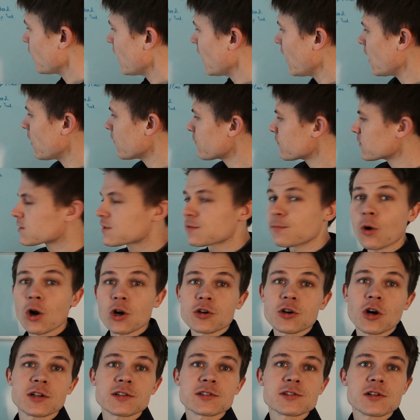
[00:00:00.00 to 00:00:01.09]
we have small
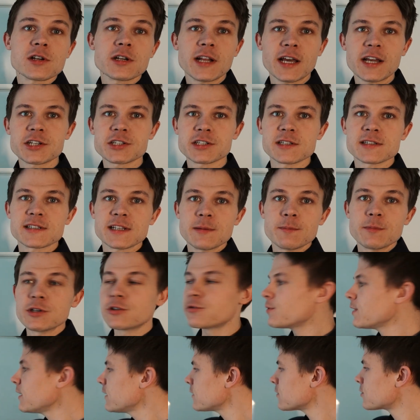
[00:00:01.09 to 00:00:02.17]
consolidations in
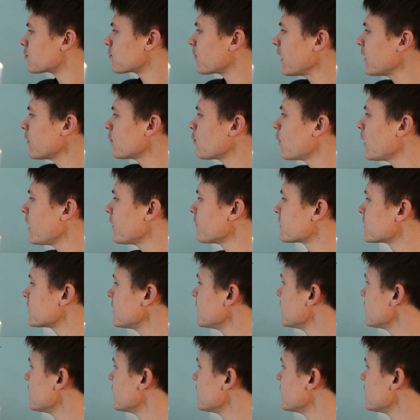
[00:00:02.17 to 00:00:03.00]
between the trend waves